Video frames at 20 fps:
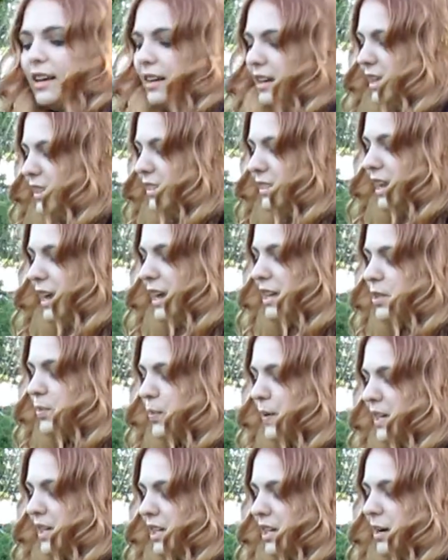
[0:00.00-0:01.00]
in the end,
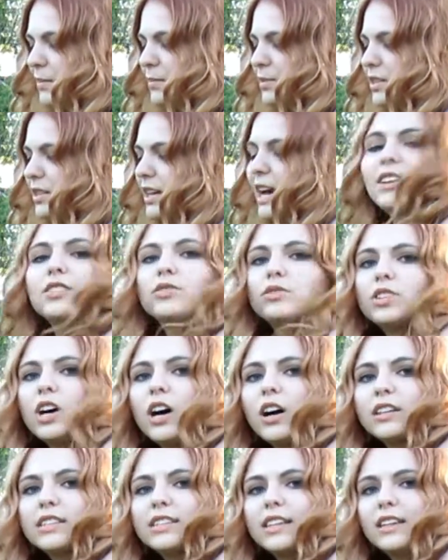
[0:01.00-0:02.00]
when it comes to the actual
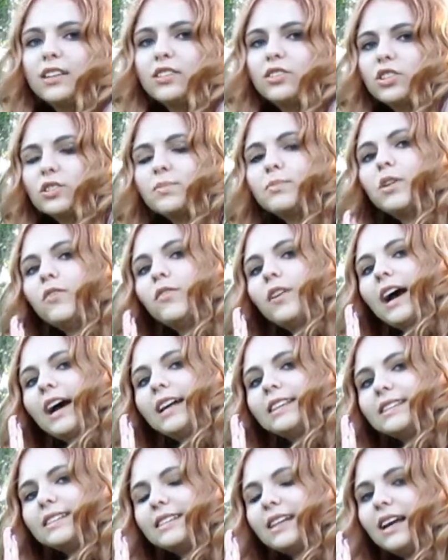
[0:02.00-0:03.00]
targeting, you just move your
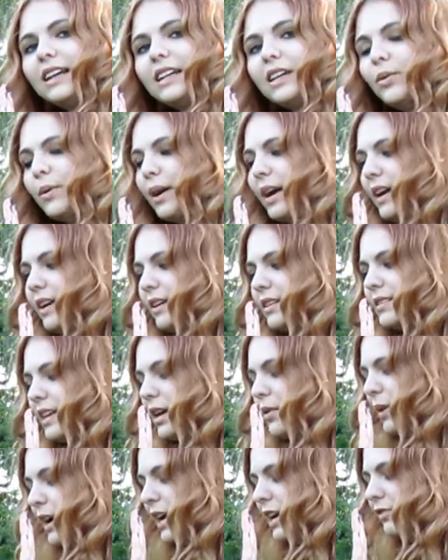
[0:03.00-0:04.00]
hands slightly away. Say
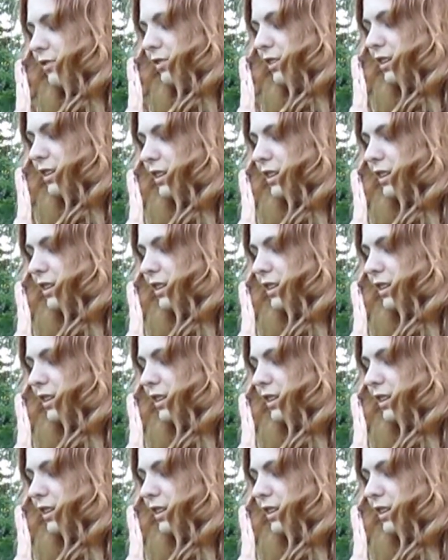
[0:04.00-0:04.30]
wave.